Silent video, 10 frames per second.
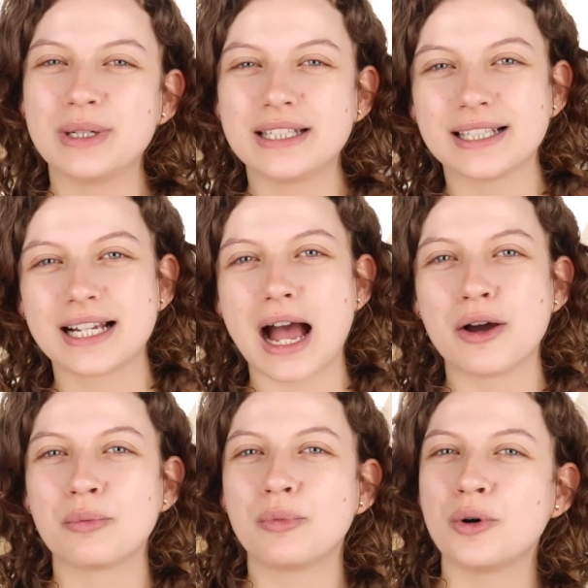bit
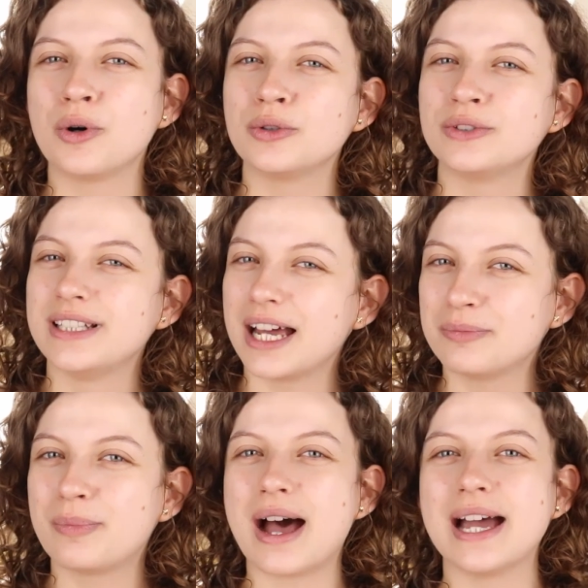accountable
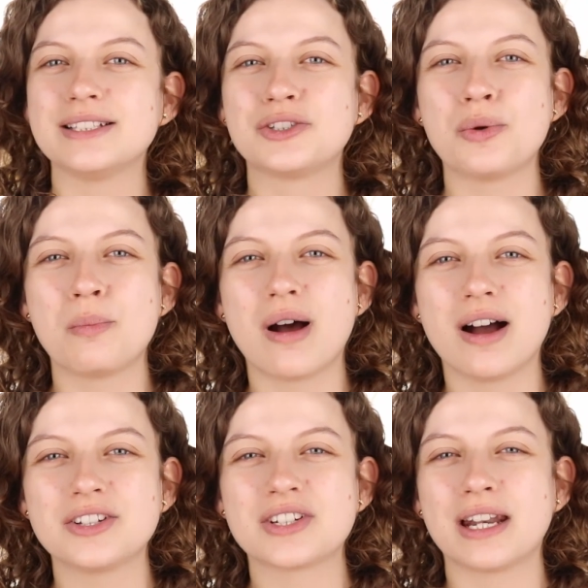not buying too
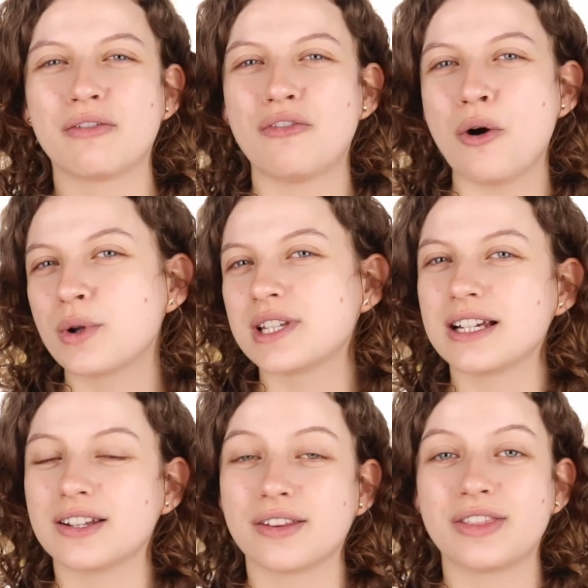much kind of
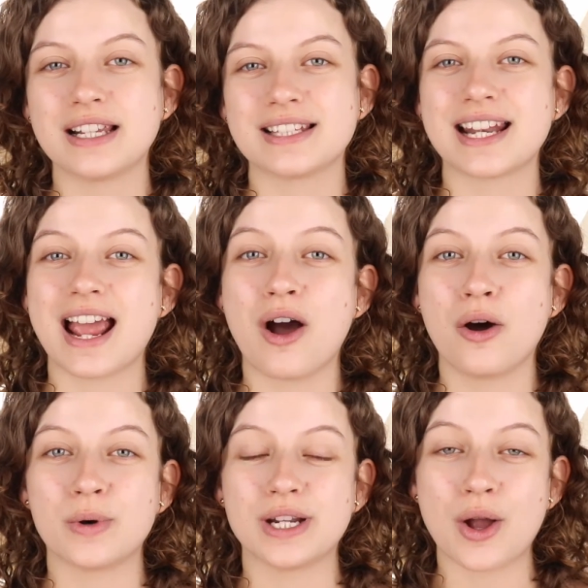focusing on the things that I
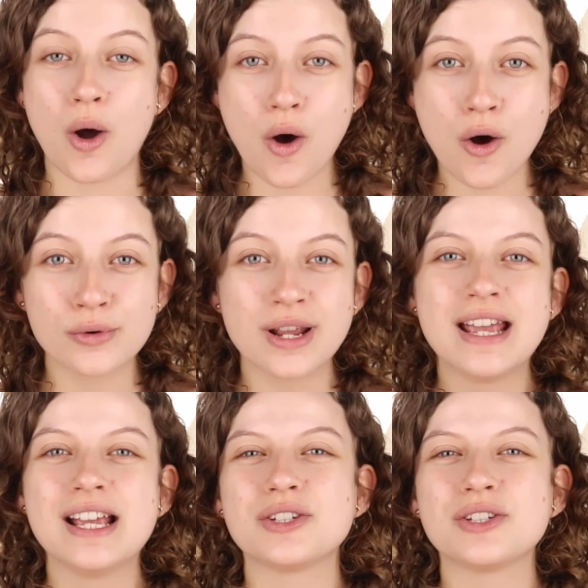already own